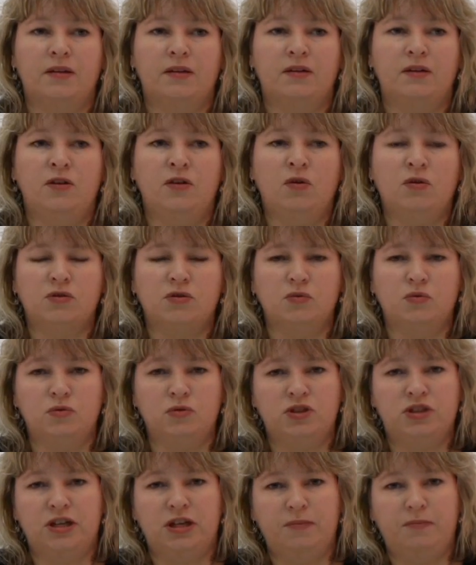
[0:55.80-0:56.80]
not
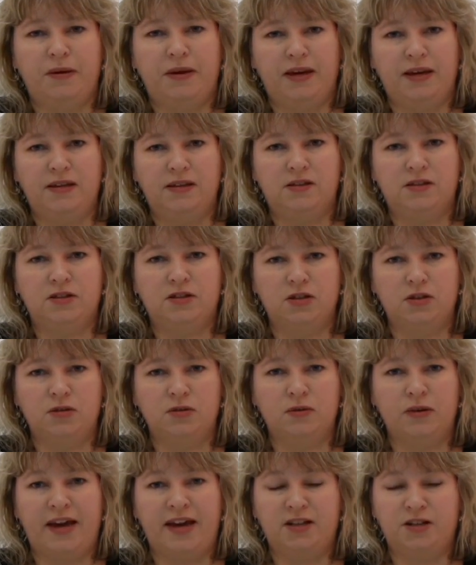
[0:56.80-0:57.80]
all GPs
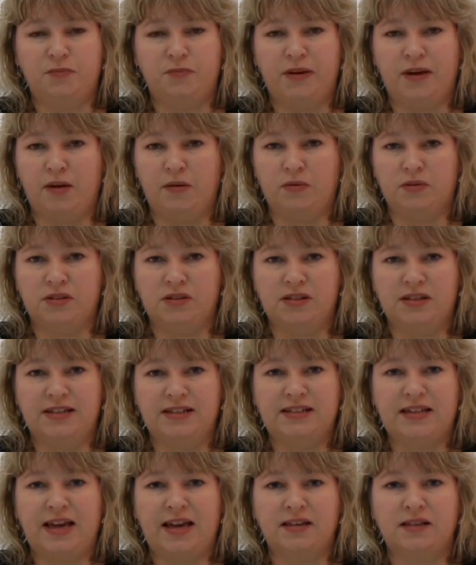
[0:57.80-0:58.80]
do
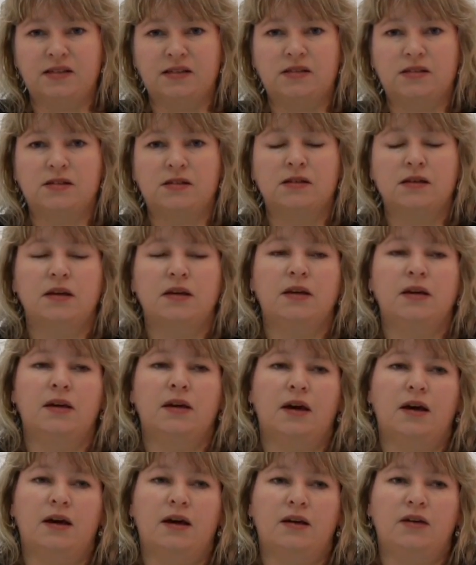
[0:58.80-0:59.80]
HbA1c tests
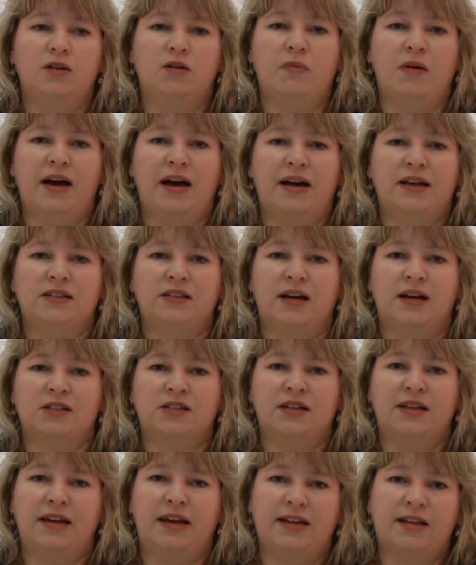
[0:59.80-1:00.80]
uh, you might
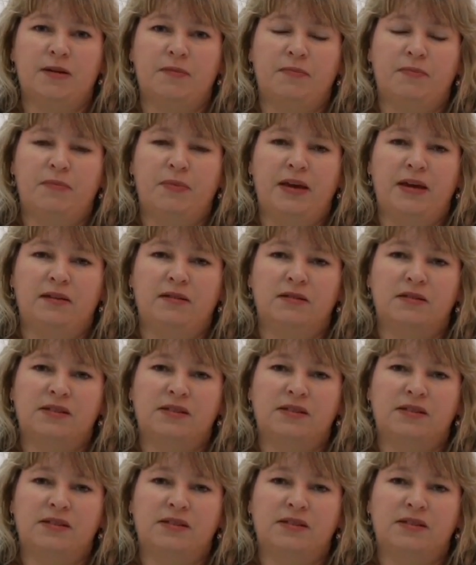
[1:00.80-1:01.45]
actually end up being